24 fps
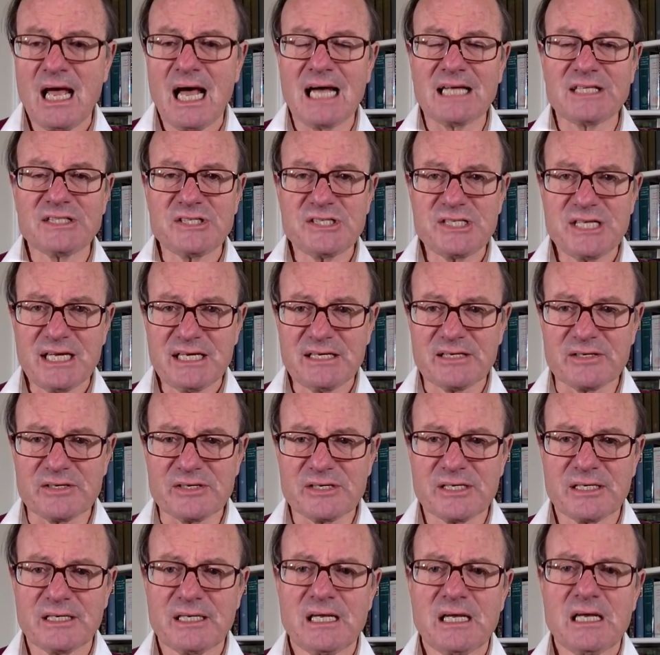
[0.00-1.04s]
And
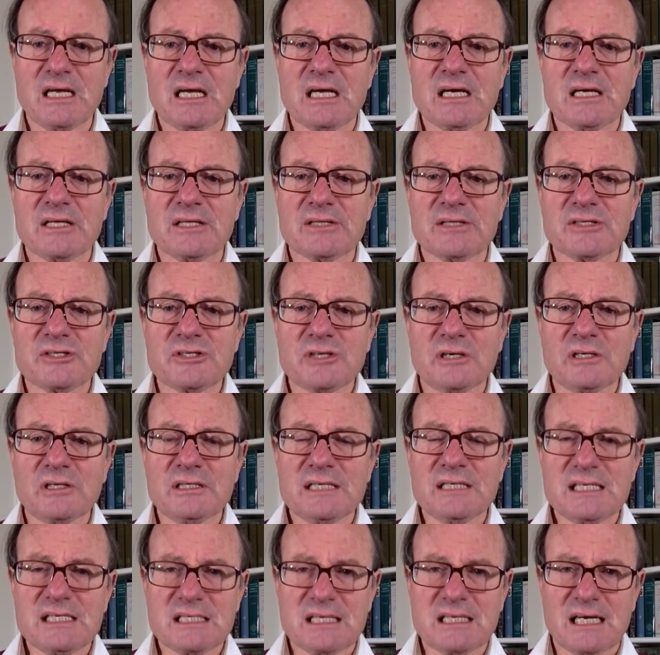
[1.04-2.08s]
second, the dollar
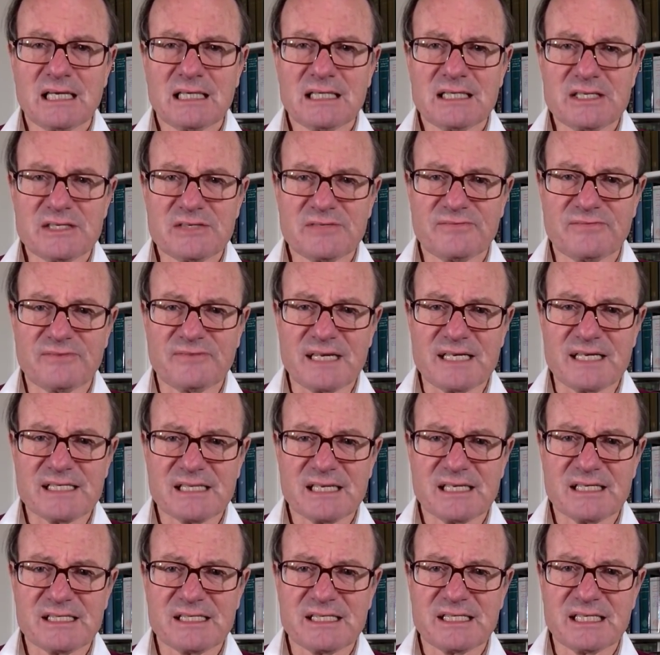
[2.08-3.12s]
is likely to face
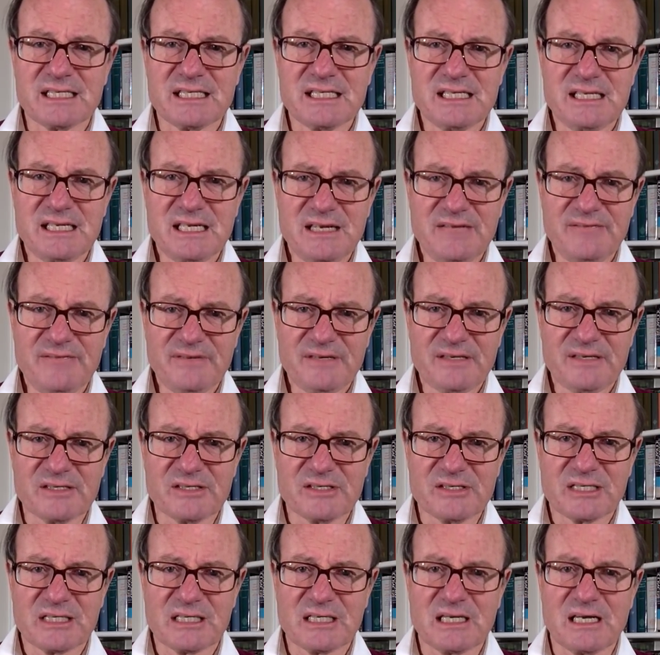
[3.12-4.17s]
a significant
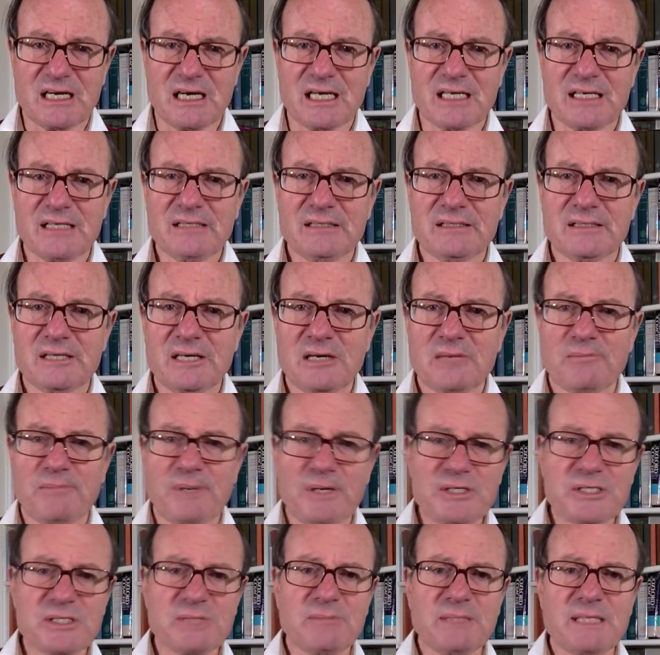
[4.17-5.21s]
decline,
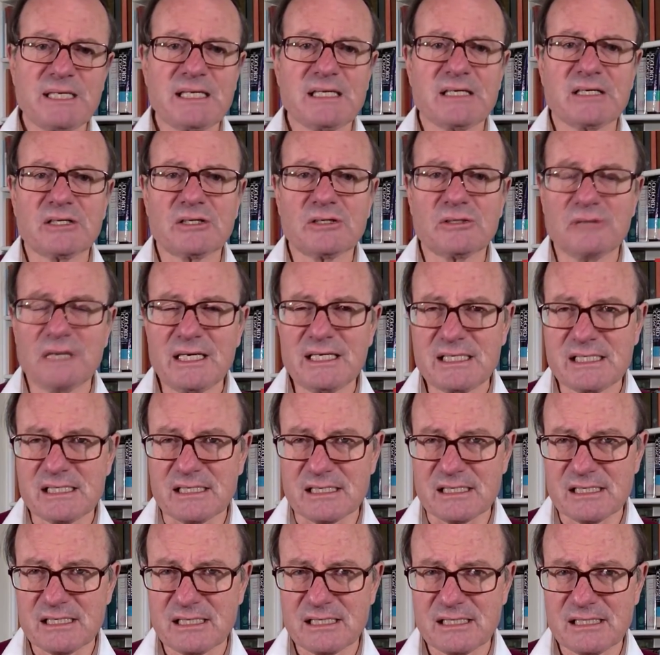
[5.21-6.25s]
possibly a
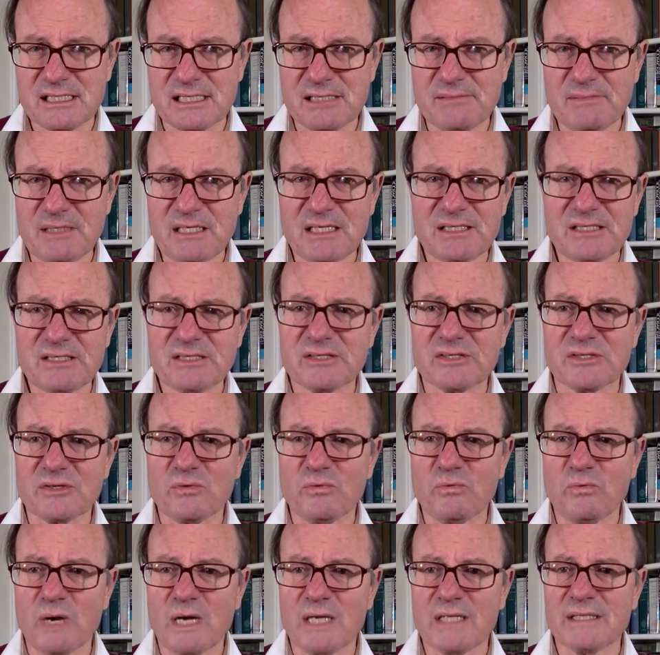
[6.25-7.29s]
crisis similar to the
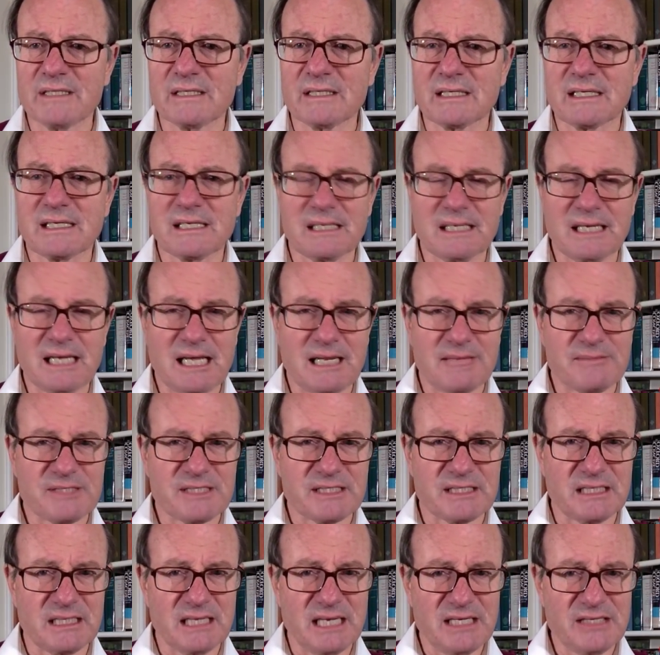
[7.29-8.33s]
one that collapsed
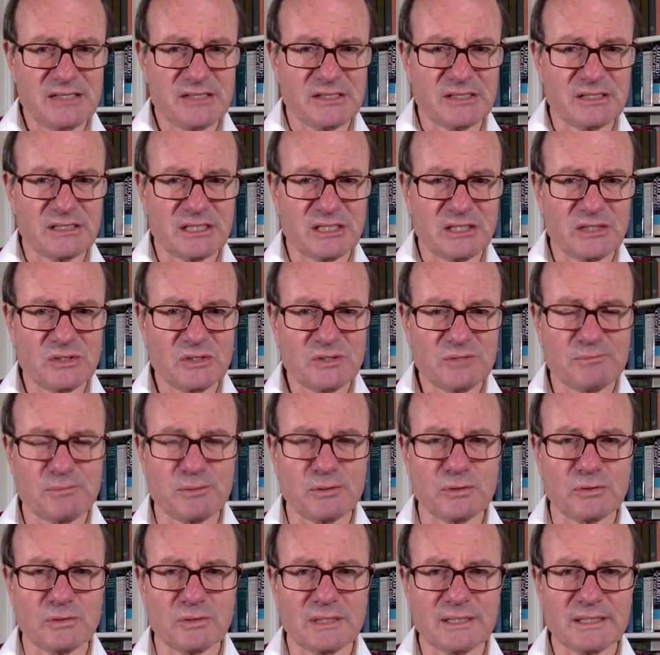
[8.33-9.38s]
the London gold
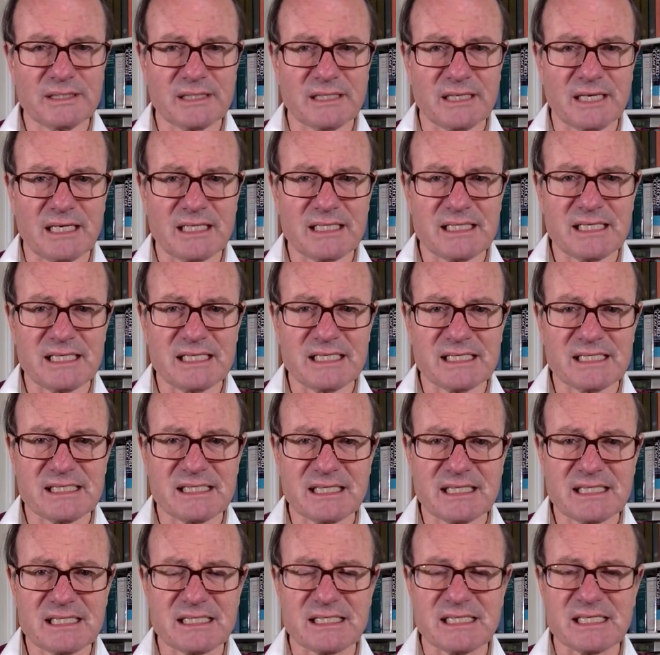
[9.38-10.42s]
pool in the
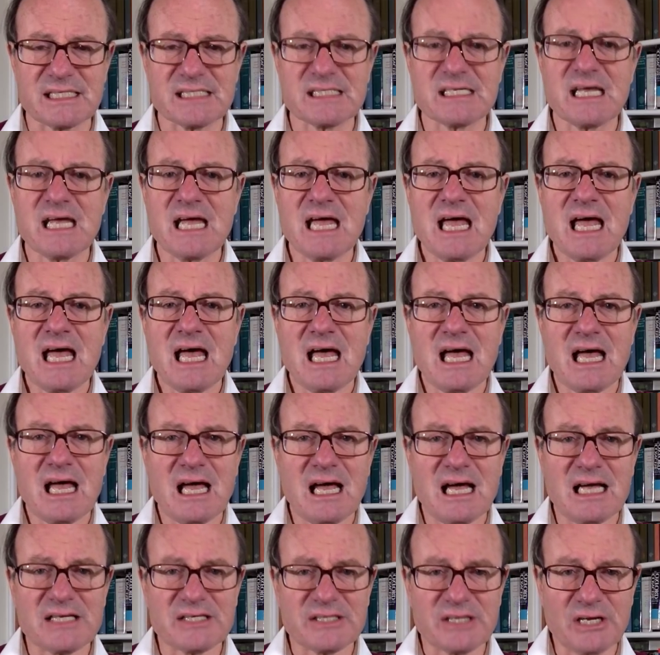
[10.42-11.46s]
1960s,
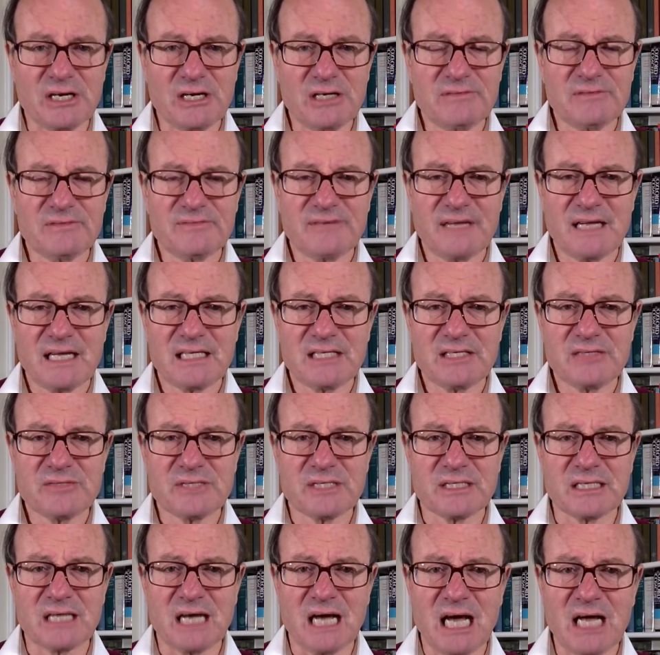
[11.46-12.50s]
as overvalued
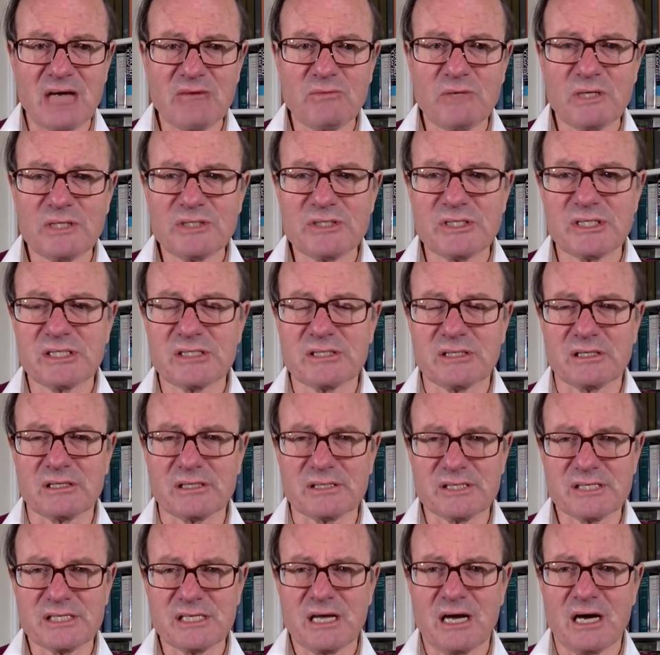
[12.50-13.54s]
and unwanted
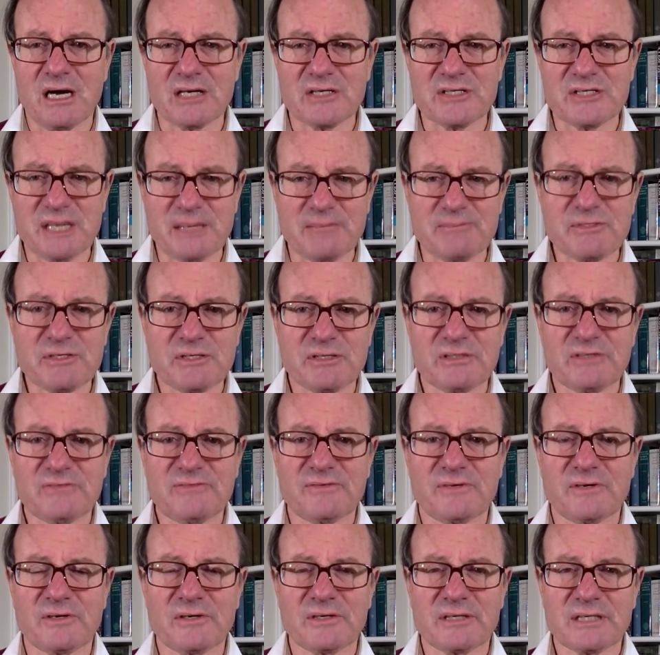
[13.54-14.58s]
dollars are dumped on the
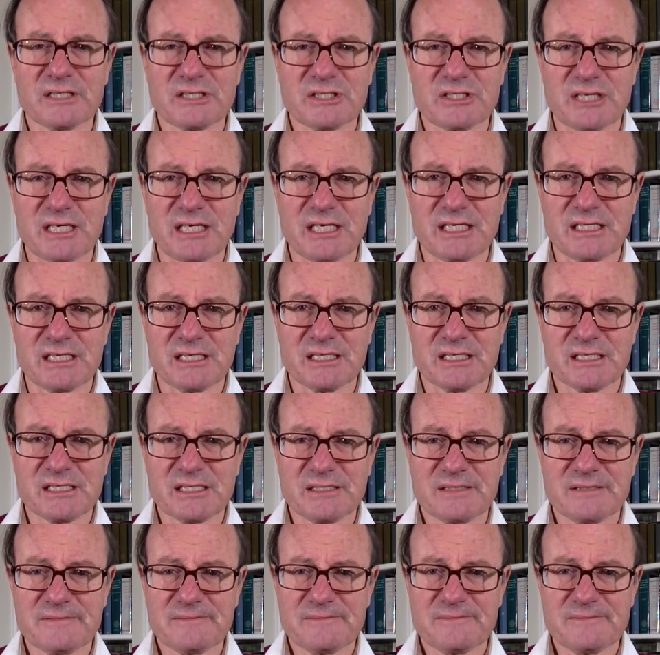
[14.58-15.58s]
foreign exchanges.